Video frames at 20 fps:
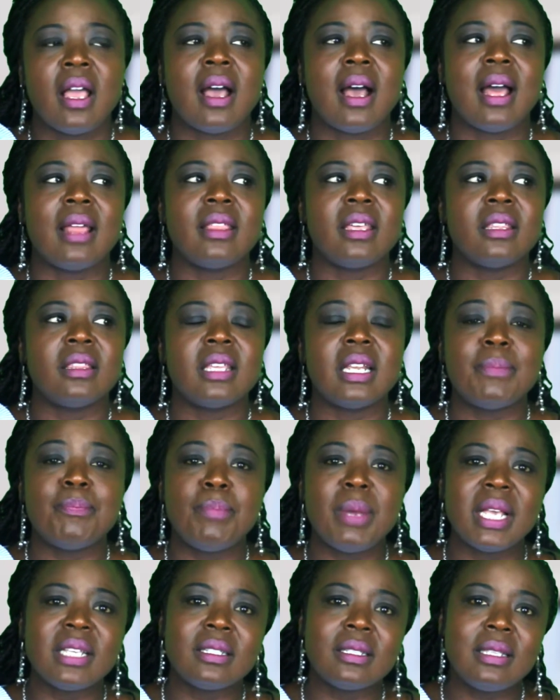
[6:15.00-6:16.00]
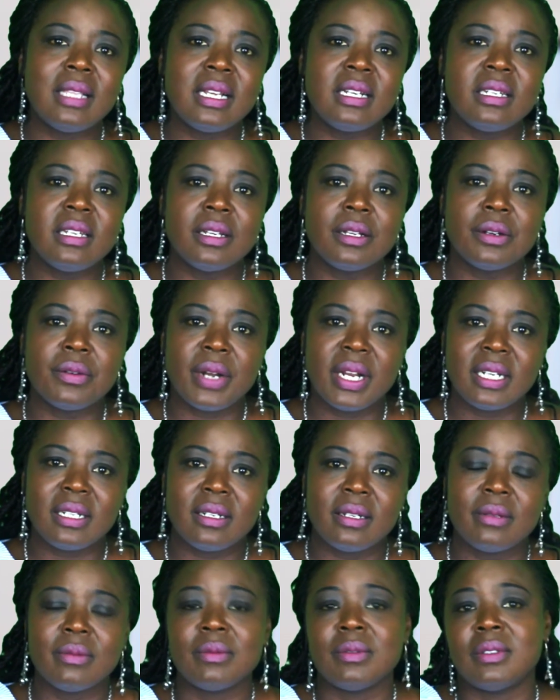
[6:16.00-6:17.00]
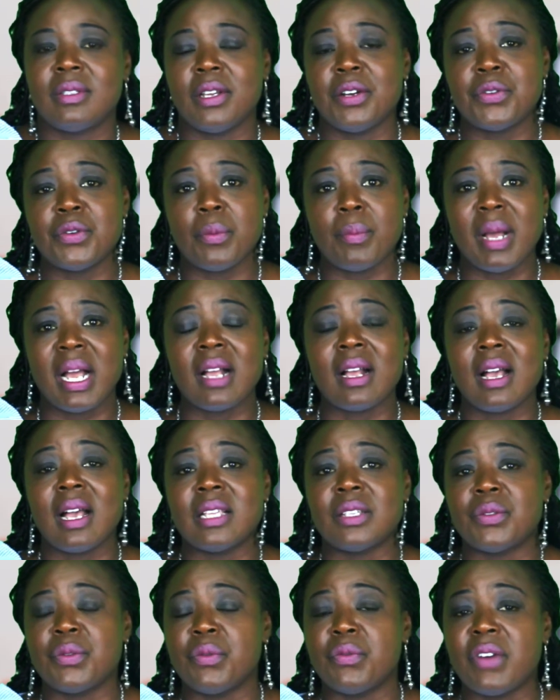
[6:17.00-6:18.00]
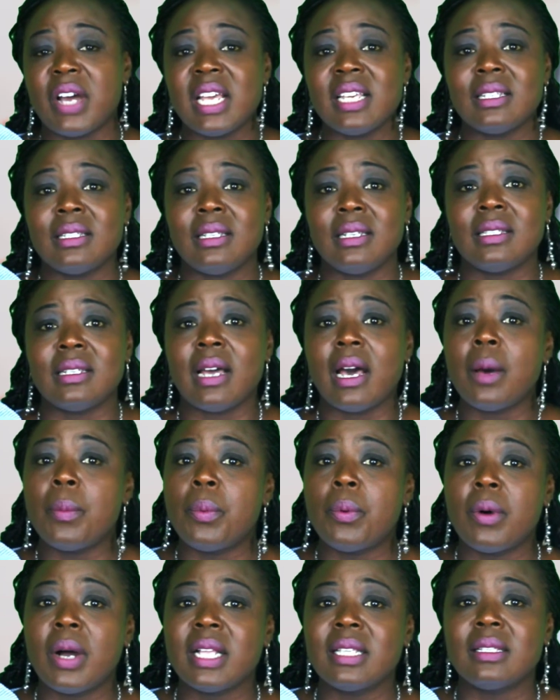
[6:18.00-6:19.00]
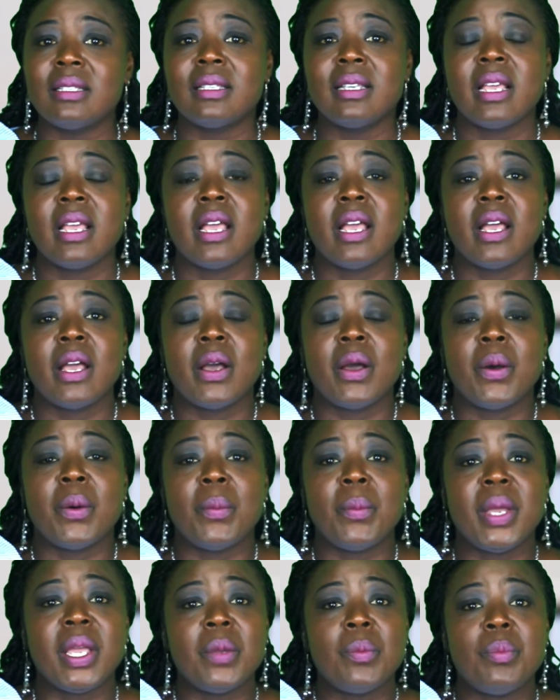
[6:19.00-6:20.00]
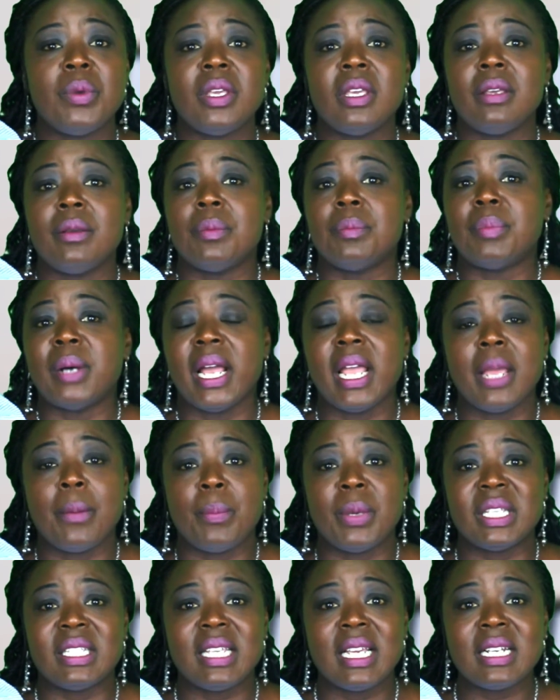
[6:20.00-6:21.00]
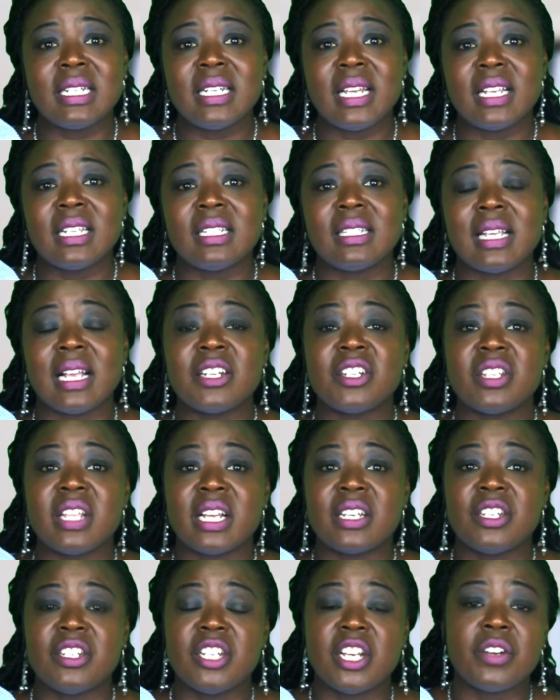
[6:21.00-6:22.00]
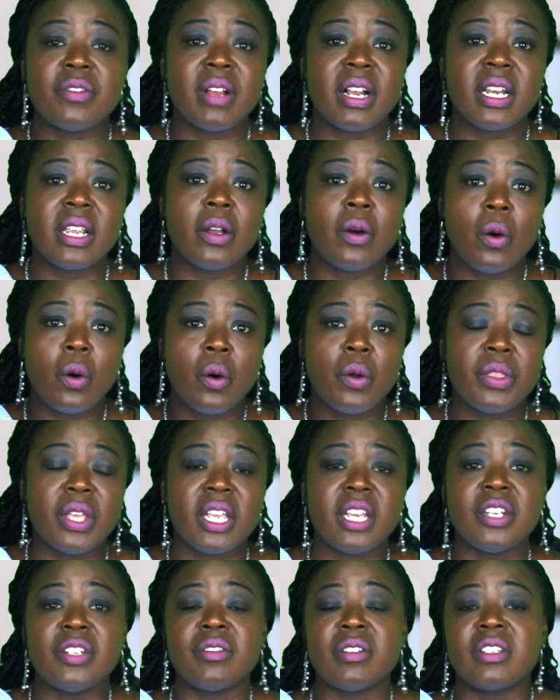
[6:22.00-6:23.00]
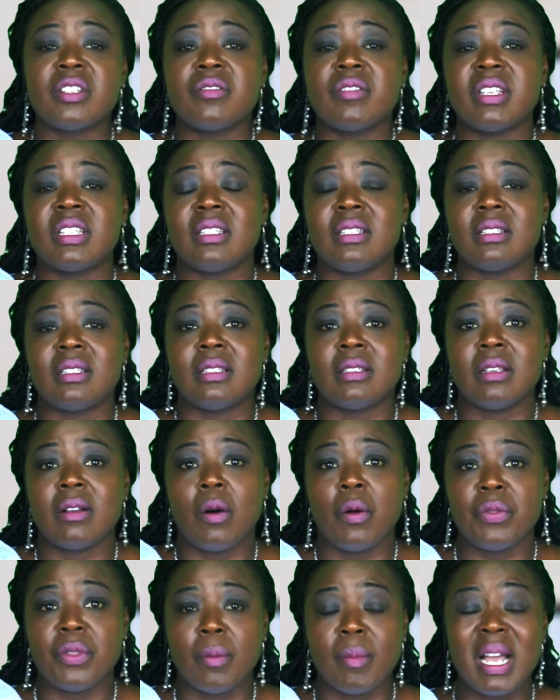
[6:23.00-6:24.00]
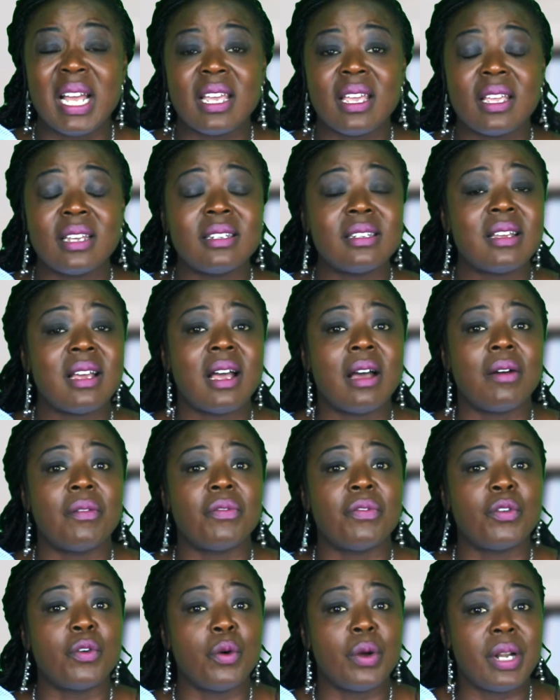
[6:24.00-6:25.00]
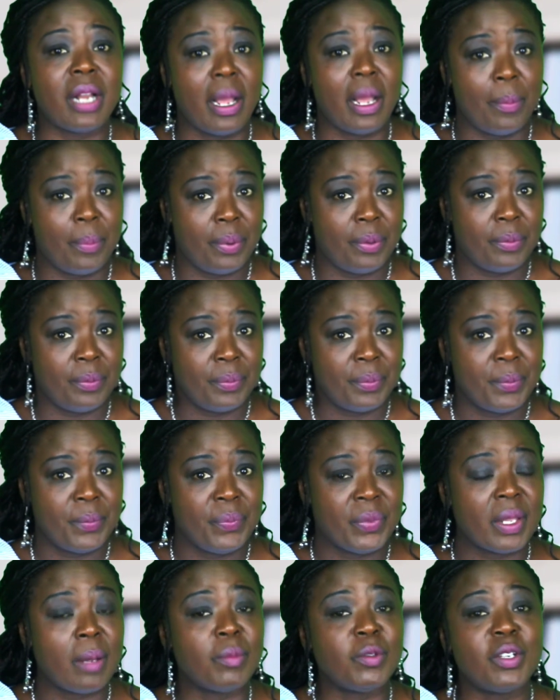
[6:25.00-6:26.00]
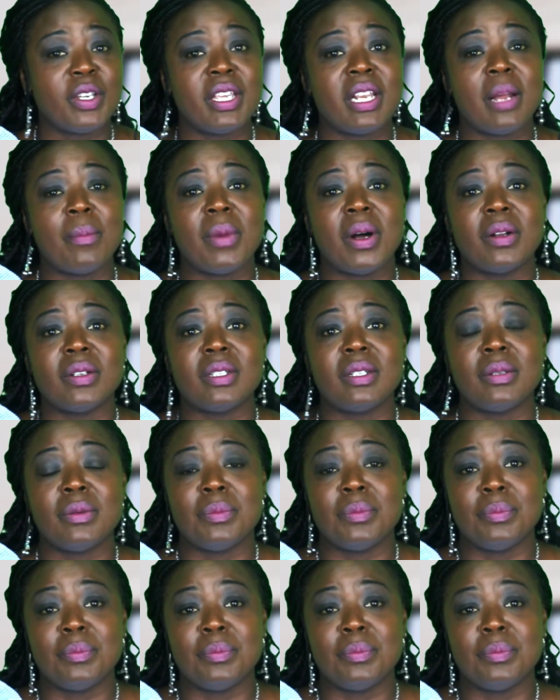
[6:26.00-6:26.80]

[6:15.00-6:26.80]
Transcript: and then the best lending rate, central bank has revised it upwards, maybe by a percentage such that generally all the interest rates on the market have gone up. I'm talking about